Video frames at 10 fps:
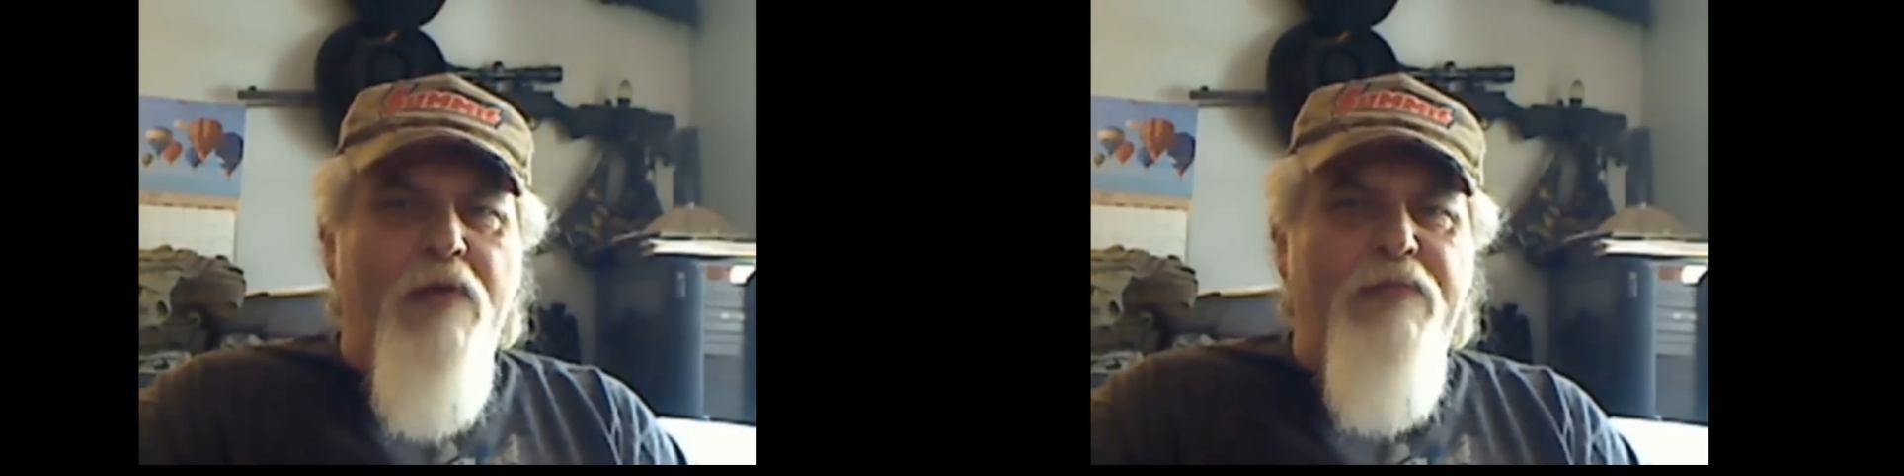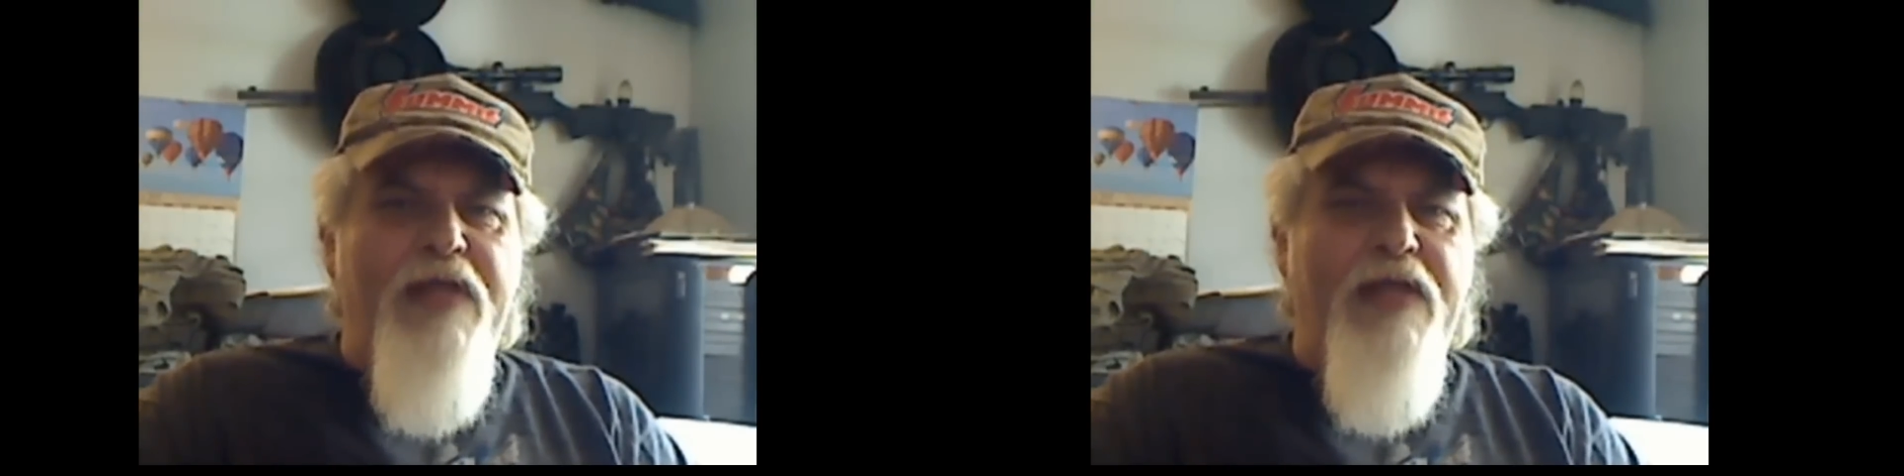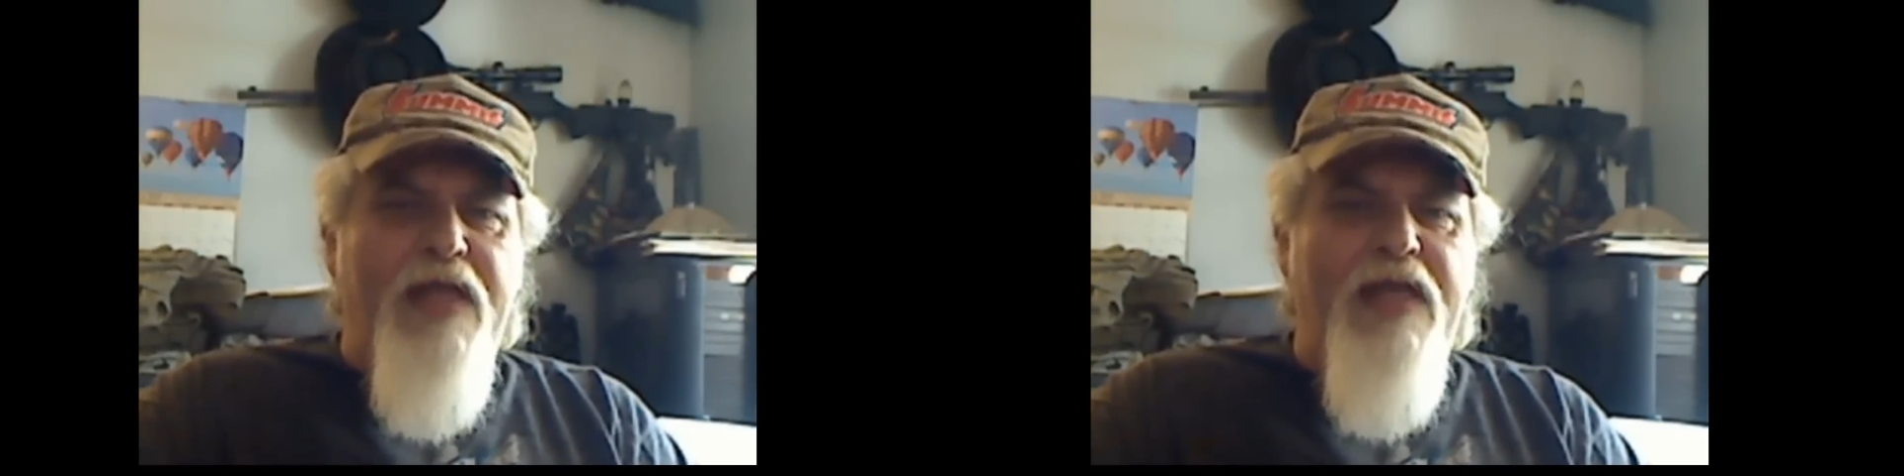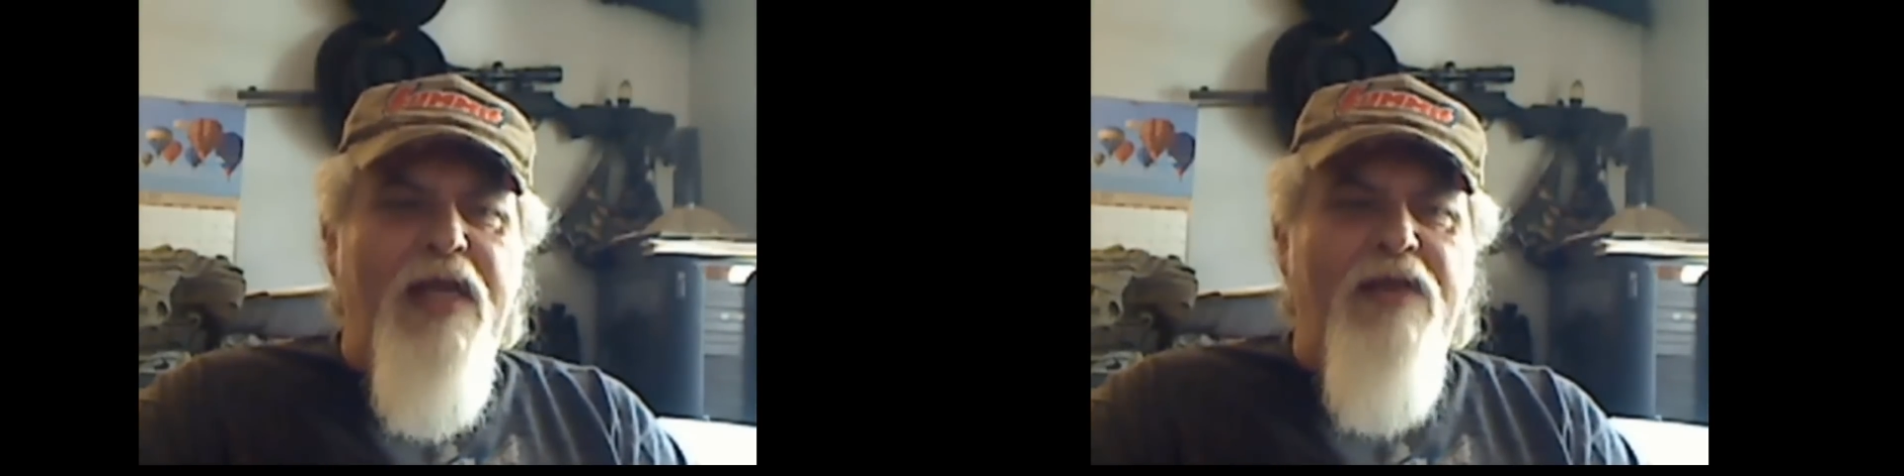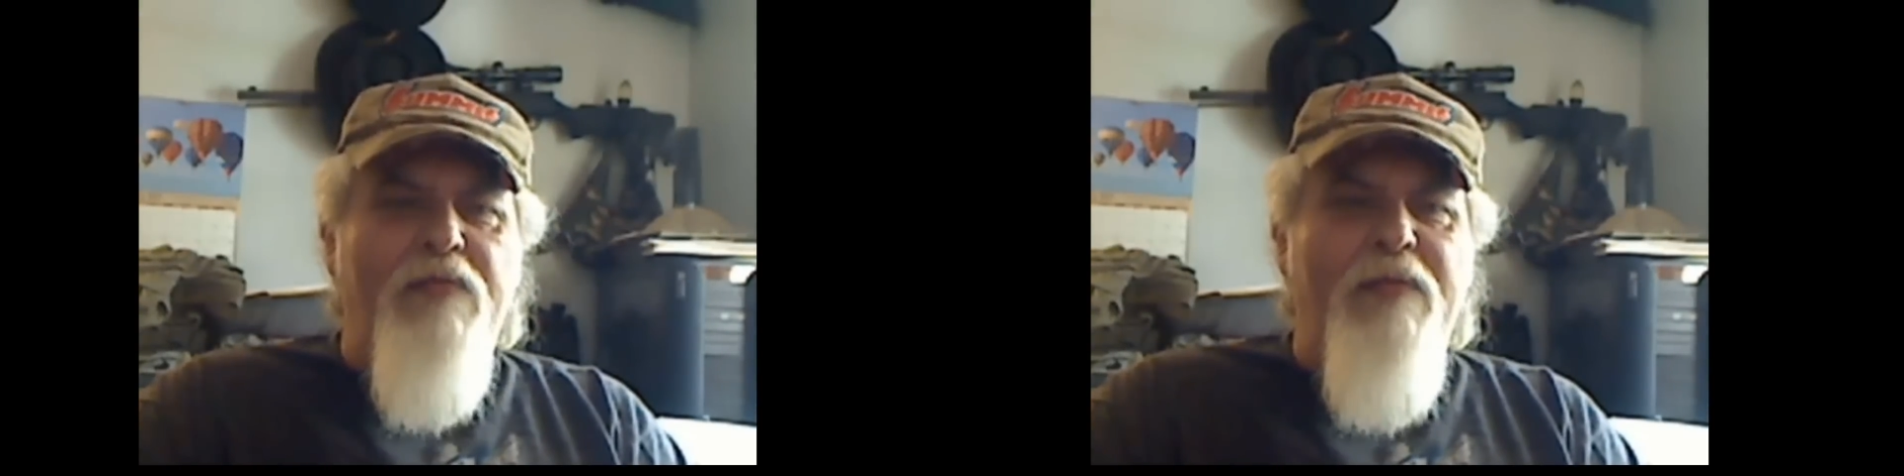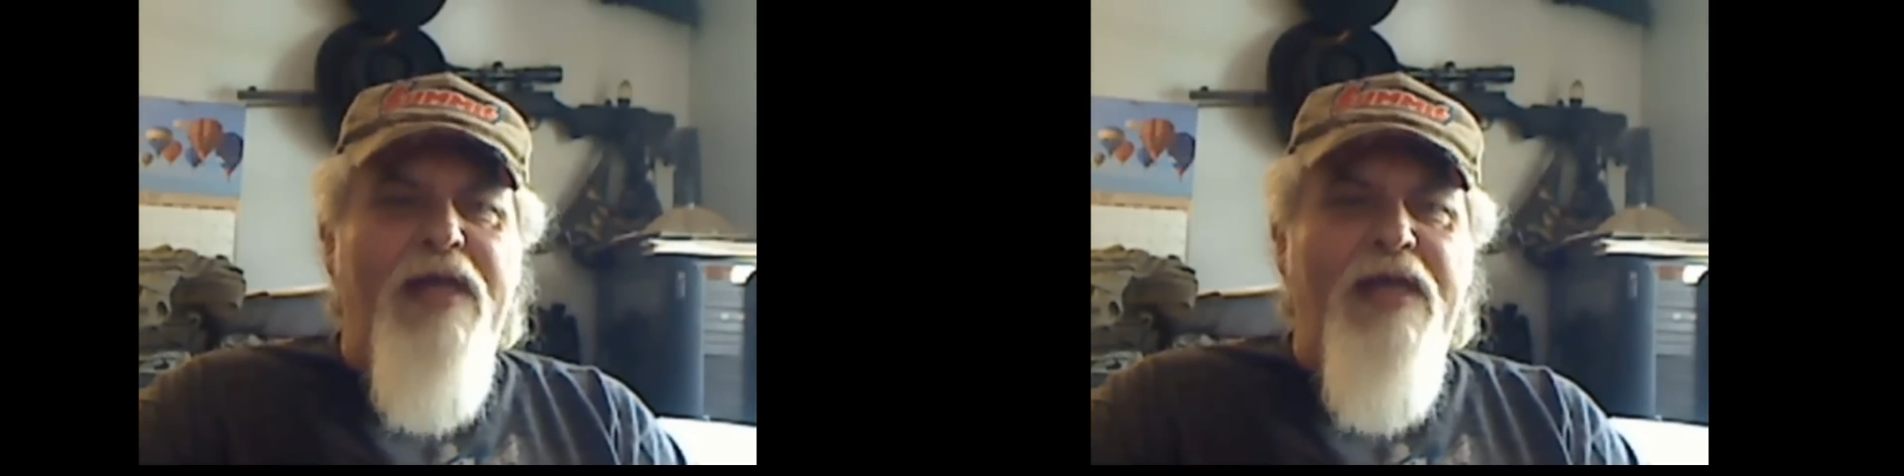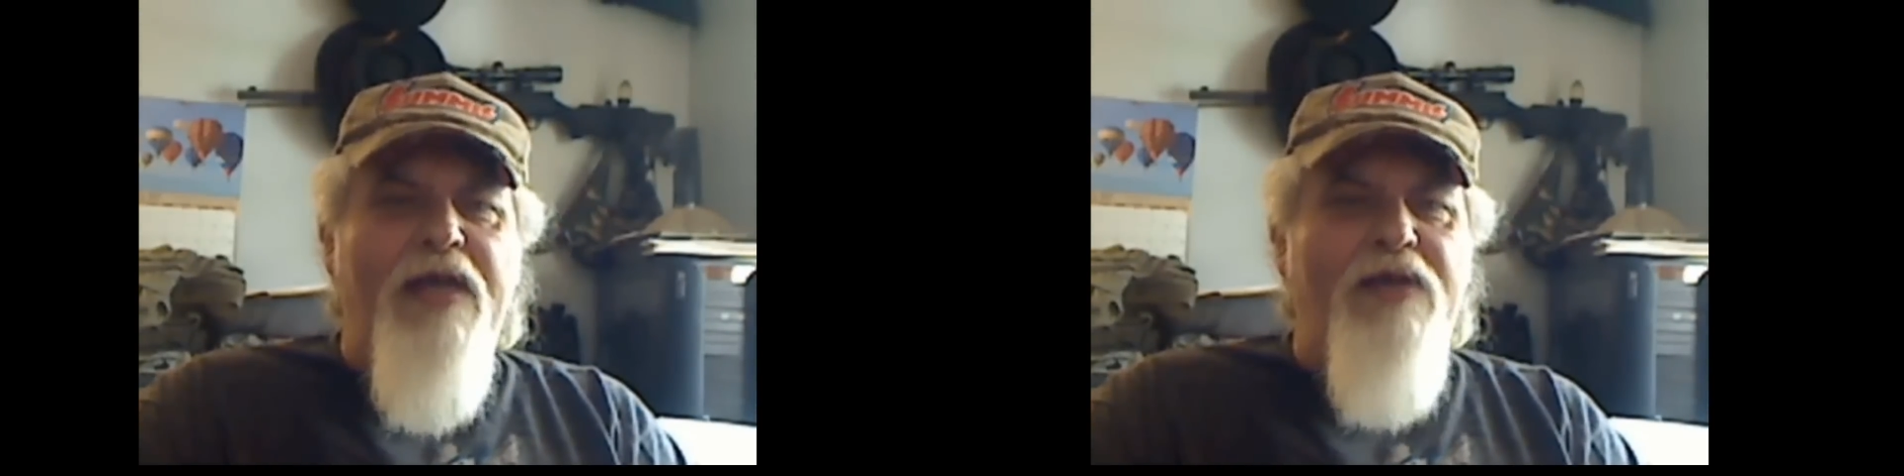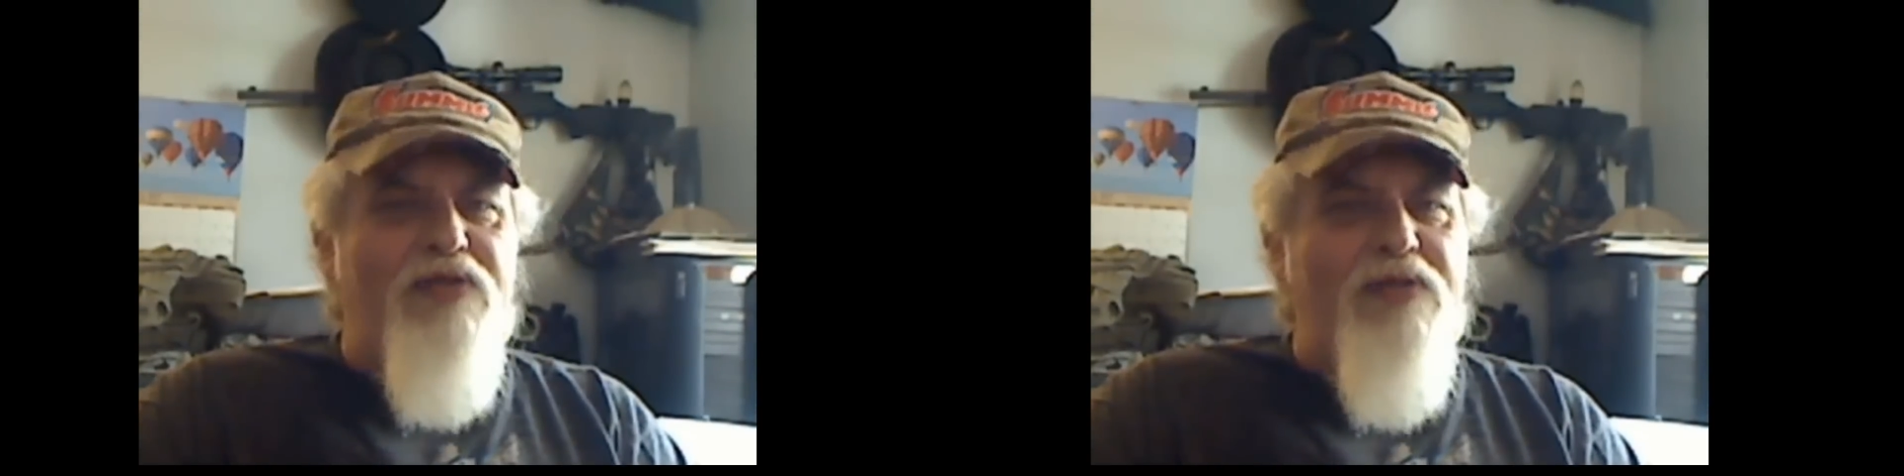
Harvey and letting everybody know